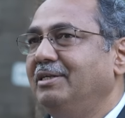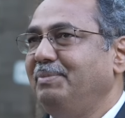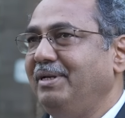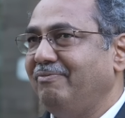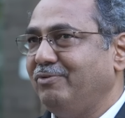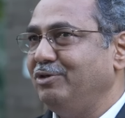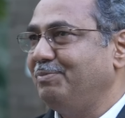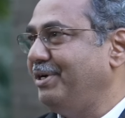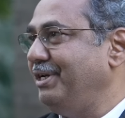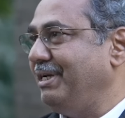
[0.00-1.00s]
It's been, of course,
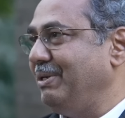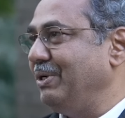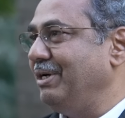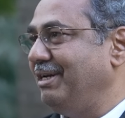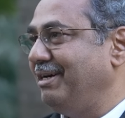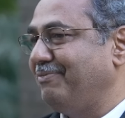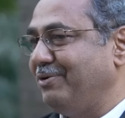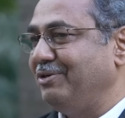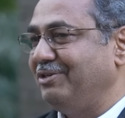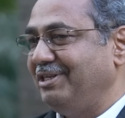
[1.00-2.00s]
pretty good. Of
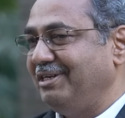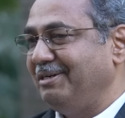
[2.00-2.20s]
course,